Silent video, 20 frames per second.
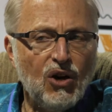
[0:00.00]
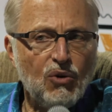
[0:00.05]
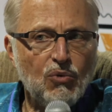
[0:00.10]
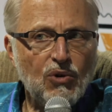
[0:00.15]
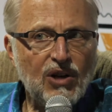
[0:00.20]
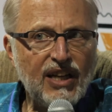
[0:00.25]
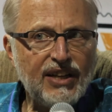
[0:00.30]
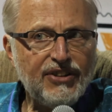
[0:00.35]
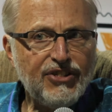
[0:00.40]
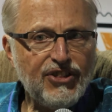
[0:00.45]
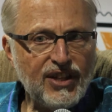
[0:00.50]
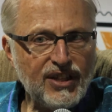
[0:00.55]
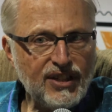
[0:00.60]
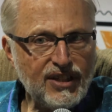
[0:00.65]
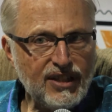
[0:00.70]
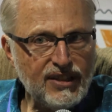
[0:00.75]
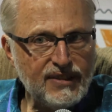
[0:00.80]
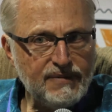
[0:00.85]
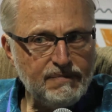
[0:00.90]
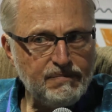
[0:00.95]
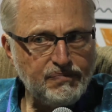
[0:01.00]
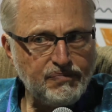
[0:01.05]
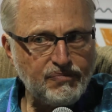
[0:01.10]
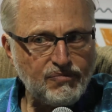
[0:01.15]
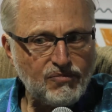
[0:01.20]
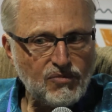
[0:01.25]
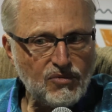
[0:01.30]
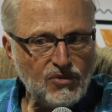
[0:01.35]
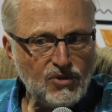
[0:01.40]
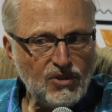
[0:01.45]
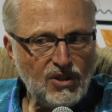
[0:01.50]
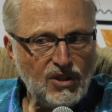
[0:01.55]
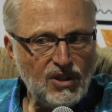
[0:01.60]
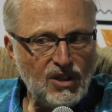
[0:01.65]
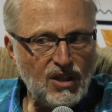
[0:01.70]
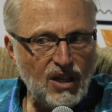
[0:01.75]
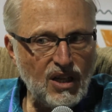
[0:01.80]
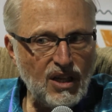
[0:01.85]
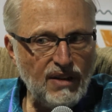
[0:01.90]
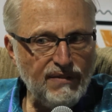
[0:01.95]
Well, I think
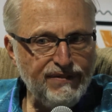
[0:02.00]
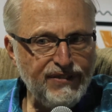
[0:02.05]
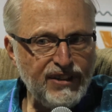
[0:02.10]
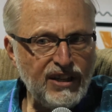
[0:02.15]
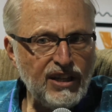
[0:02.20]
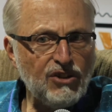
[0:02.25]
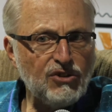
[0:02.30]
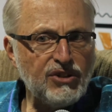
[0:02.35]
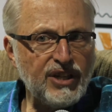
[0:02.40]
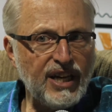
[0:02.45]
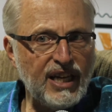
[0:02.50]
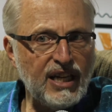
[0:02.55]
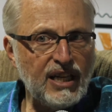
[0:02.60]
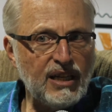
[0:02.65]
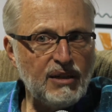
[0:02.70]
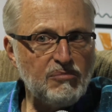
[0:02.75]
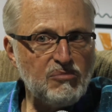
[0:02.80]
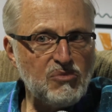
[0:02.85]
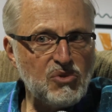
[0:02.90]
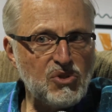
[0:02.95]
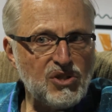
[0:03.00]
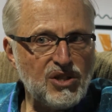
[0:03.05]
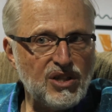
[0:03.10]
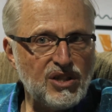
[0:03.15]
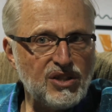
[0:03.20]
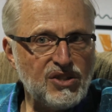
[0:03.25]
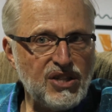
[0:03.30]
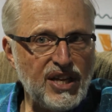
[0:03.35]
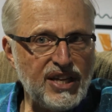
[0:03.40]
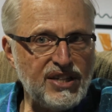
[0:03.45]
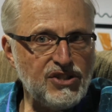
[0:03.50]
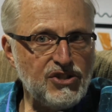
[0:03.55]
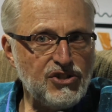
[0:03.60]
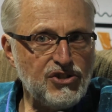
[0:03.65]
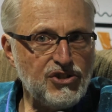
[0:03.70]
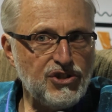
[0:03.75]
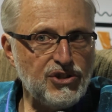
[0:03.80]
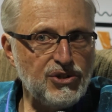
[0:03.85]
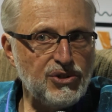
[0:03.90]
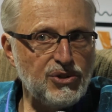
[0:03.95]
video games tends
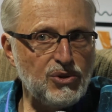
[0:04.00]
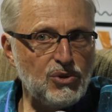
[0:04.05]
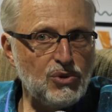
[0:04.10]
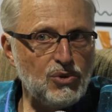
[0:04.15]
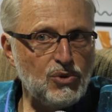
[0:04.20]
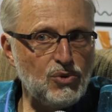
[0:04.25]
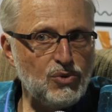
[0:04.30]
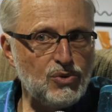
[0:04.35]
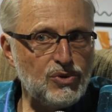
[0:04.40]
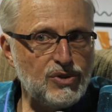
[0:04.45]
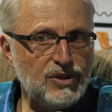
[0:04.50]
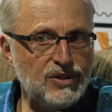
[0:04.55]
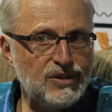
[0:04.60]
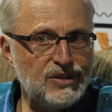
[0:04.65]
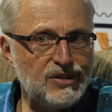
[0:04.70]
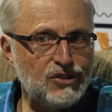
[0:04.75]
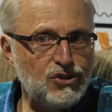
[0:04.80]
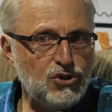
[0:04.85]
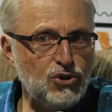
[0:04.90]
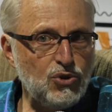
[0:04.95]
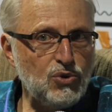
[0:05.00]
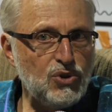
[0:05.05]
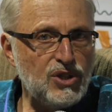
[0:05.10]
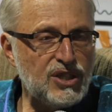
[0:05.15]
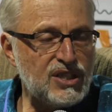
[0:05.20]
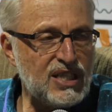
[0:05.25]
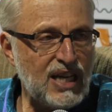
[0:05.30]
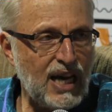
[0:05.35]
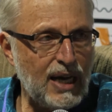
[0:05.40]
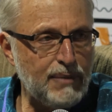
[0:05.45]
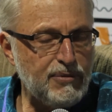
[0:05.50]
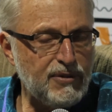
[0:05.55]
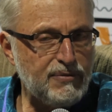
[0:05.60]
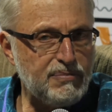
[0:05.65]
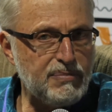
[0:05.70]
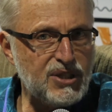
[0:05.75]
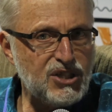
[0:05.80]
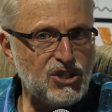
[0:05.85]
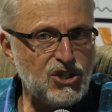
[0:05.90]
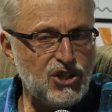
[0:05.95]
to do the type of
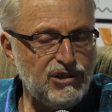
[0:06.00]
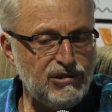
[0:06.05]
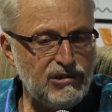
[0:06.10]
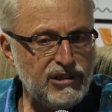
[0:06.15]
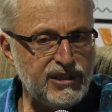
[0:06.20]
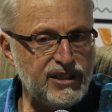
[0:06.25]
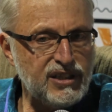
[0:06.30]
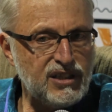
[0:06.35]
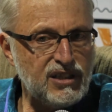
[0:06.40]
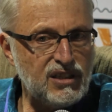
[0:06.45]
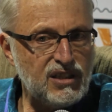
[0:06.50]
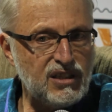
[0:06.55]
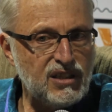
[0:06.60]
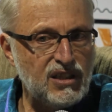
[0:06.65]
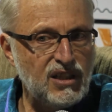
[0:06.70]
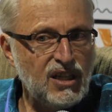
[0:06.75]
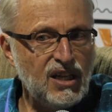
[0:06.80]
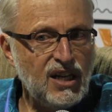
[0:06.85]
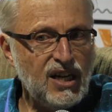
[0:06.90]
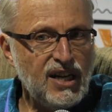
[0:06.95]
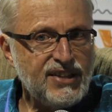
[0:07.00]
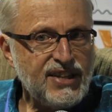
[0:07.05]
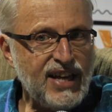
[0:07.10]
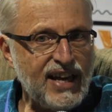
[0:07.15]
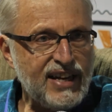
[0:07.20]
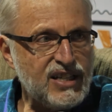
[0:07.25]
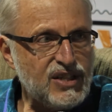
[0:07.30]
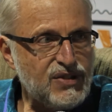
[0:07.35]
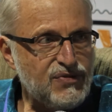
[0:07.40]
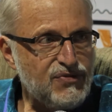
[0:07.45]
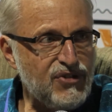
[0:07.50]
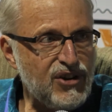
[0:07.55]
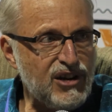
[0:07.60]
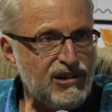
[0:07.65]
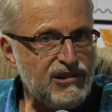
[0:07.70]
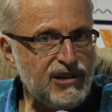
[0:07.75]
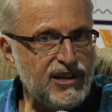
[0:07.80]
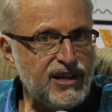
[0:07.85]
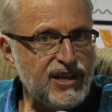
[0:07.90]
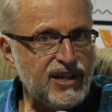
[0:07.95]
material that is
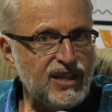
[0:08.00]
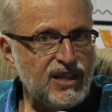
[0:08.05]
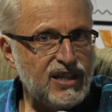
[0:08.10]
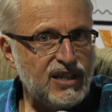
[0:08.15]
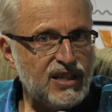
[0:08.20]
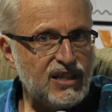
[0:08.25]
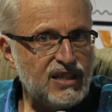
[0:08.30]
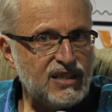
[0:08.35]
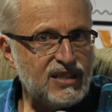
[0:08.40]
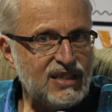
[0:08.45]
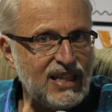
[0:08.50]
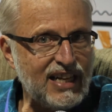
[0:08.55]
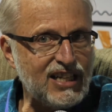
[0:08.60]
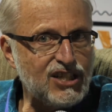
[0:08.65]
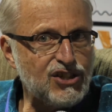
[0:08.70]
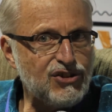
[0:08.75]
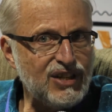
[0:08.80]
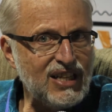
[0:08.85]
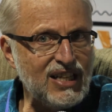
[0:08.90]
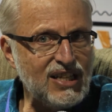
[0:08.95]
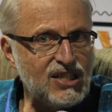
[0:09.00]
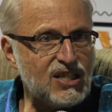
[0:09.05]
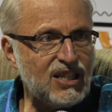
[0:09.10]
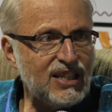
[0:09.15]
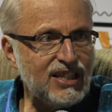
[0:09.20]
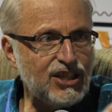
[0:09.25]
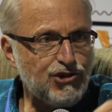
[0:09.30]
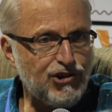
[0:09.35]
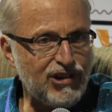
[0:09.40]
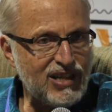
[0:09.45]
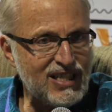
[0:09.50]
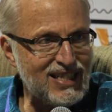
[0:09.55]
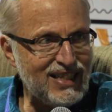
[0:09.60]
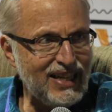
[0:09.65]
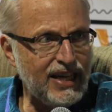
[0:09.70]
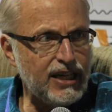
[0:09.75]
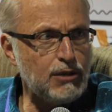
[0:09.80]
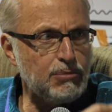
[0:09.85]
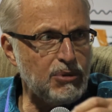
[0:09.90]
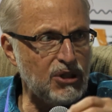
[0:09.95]
easily
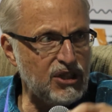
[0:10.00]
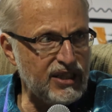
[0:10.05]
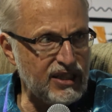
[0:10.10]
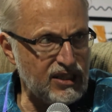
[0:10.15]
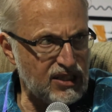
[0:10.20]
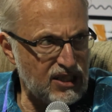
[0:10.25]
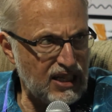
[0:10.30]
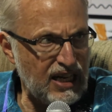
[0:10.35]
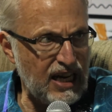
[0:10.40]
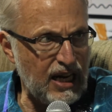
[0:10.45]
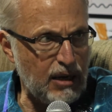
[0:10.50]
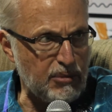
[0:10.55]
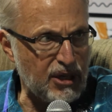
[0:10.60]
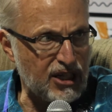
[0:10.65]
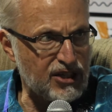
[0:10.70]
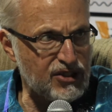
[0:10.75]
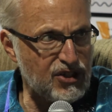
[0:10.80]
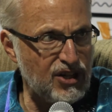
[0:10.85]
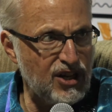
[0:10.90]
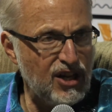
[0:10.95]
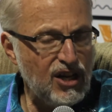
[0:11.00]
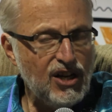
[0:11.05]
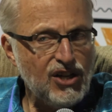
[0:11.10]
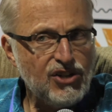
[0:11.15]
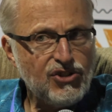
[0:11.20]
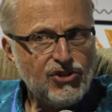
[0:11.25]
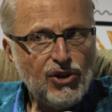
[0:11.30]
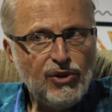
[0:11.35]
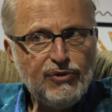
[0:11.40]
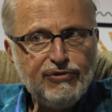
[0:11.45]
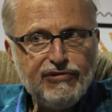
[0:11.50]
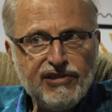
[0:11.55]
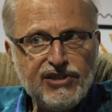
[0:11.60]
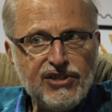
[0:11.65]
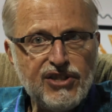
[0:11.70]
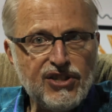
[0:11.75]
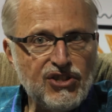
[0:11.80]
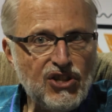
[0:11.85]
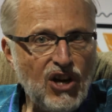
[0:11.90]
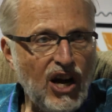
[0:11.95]
translatable into comics. So, for
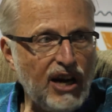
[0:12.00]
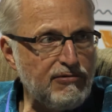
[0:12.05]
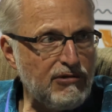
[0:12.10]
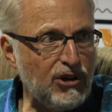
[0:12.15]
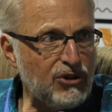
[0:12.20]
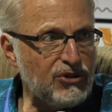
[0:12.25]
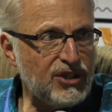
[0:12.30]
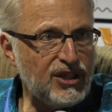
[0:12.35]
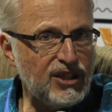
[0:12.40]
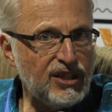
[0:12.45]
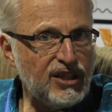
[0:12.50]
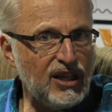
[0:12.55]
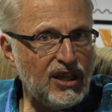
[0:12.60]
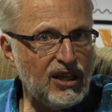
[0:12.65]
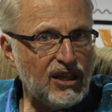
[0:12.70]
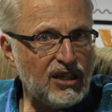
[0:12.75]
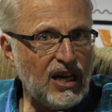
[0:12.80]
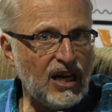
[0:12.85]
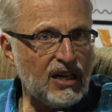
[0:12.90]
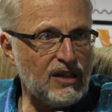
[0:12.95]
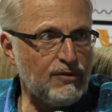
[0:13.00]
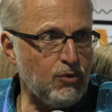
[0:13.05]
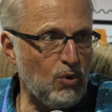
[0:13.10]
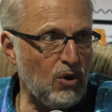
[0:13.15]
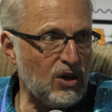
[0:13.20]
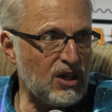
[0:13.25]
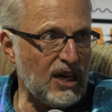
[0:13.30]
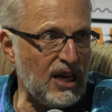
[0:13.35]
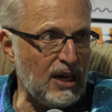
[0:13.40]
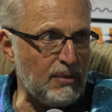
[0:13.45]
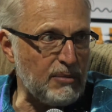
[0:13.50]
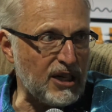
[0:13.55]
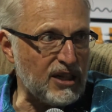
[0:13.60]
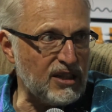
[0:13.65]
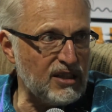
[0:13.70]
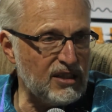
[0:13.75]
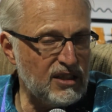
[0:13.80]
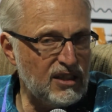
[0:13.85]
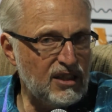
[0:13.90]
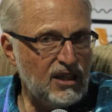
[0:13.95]
instance, I wrote the God of War comic
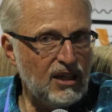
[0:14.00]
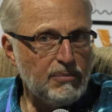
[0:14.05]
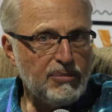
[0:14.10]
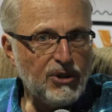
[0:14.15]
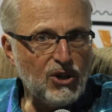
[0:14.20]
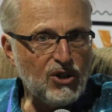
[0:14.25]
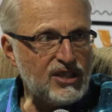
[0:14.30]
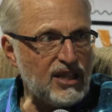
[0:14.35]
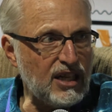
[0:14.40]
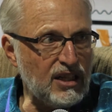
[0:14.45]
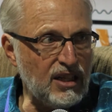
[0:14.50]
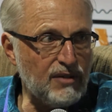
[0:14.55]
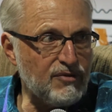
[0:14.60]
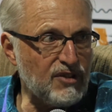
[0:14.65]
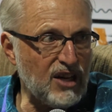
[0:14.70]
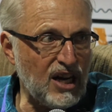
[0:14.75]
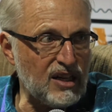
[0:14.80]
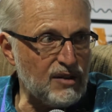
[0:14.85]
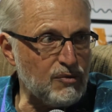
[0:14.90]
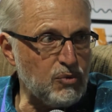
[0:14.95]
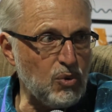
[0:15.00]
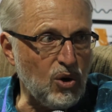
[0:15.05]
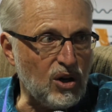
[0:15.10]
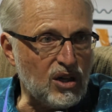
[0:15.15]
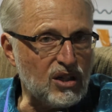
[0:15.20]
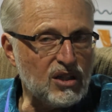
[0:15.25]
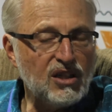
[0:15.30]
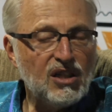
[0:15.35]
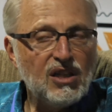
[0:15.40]
because I love God of War.